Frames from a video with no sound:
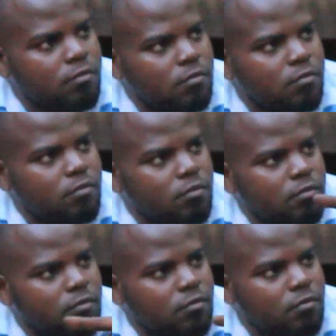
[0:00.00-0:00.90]

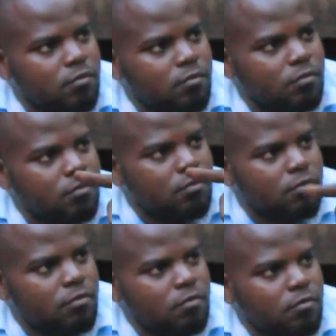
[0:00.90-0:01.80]

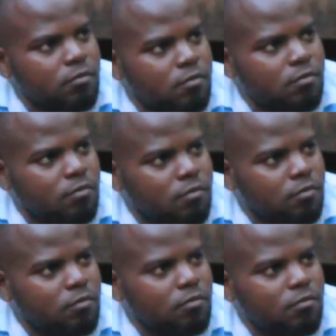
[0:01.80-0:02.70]

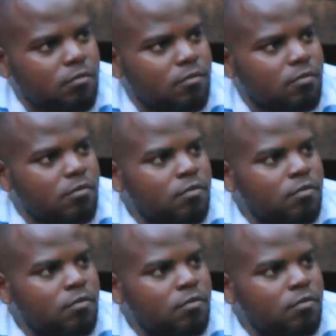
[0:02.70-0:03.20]
The person shown says nothing.